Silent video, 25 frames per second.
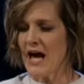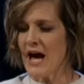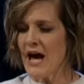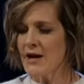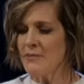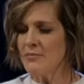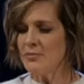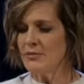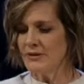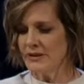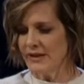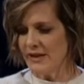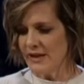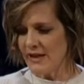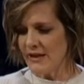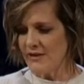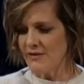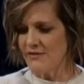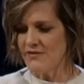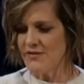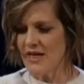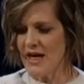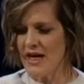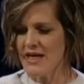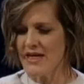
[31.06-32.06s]
I
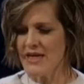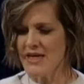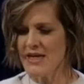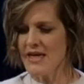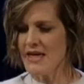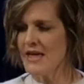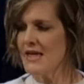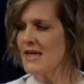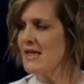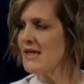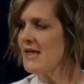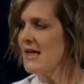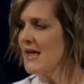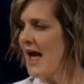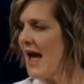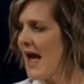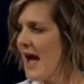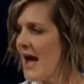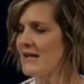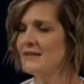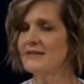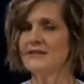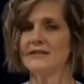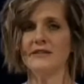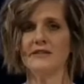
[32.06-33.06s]
believe that he
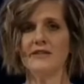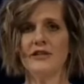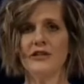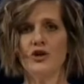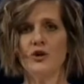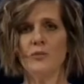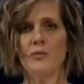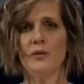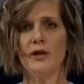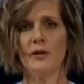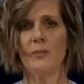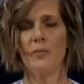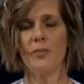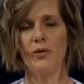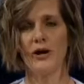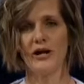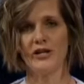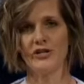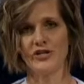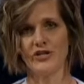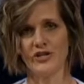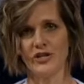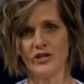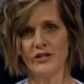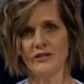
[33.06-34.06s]
adds a little bit of
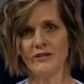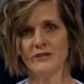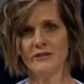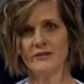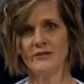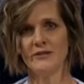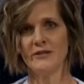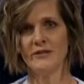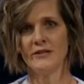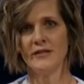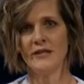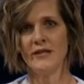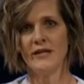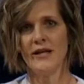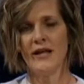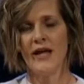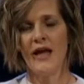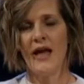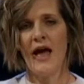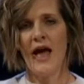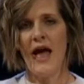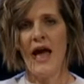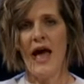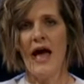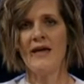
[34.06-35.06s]
pressure,
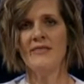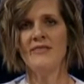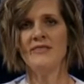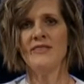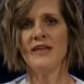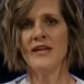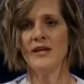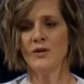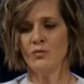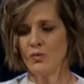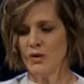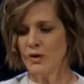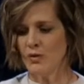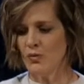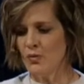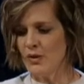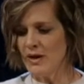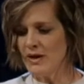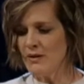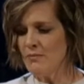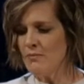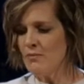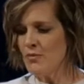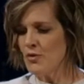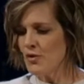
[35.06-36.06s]
and then when
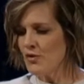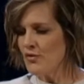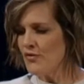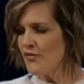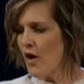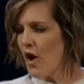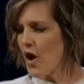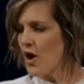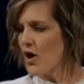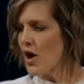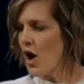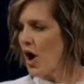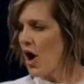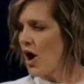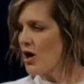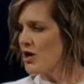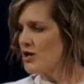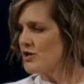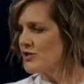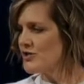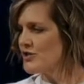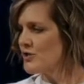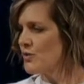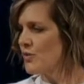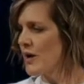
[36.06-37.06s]
we move our
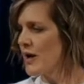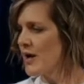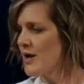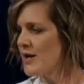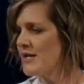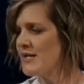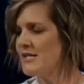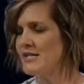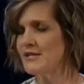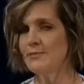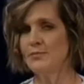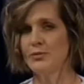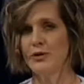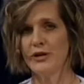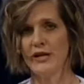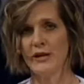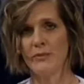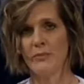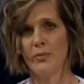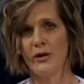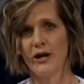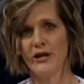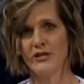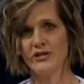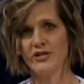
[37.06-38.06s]
heart to where he's putting
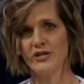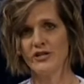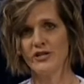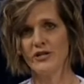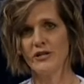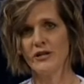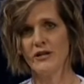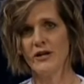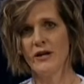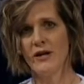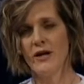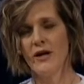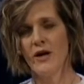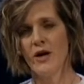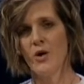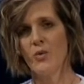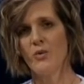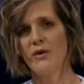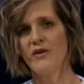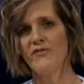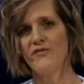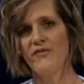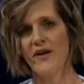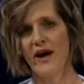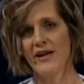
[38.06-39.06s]
pressure,
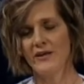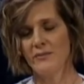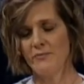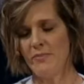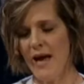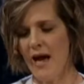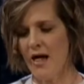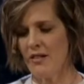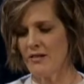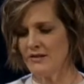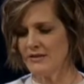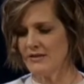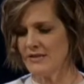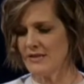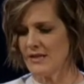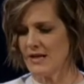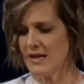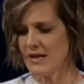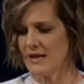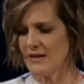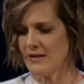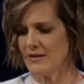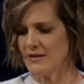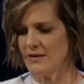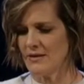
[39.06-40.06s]
we find balance
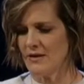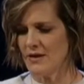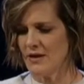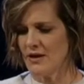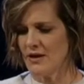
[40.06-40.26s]
again.